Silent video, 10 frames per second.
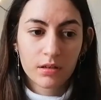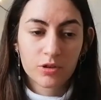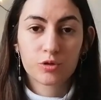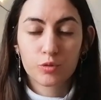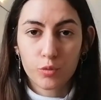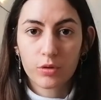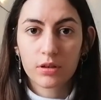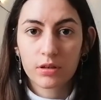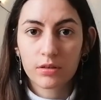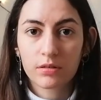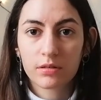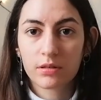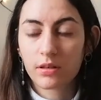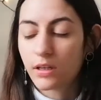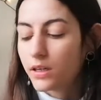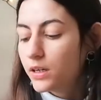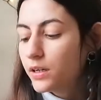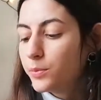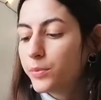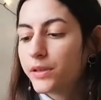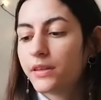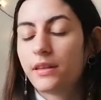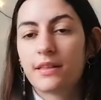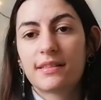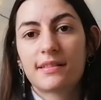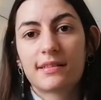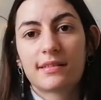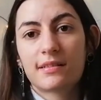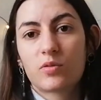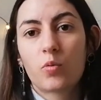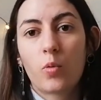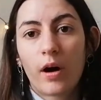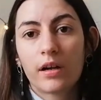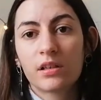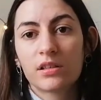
stronger. But this is one,